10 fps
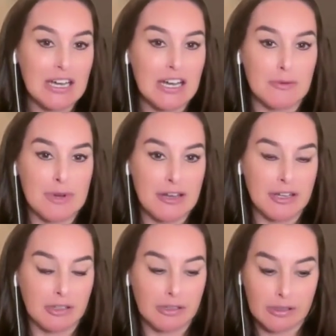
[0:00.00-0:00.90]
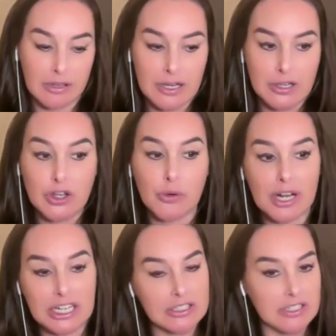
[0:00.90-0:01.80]
I knew
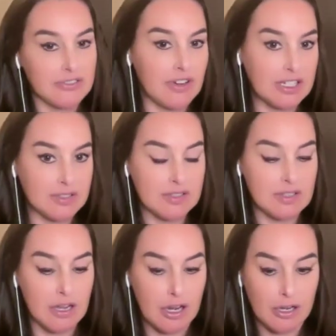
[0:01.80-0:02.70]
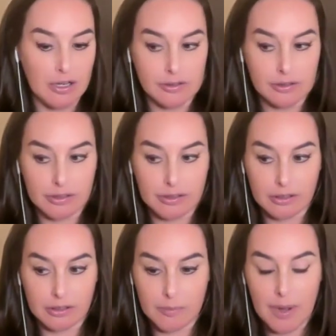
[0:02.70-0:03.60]
I needed to find
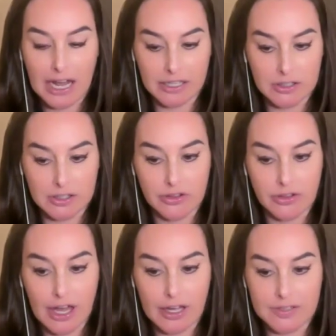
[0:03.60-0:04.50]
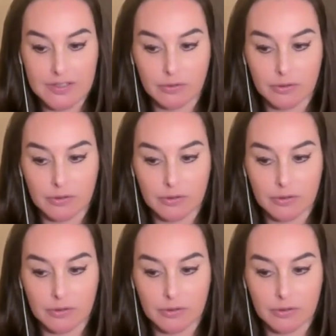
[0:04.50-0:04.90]
a package that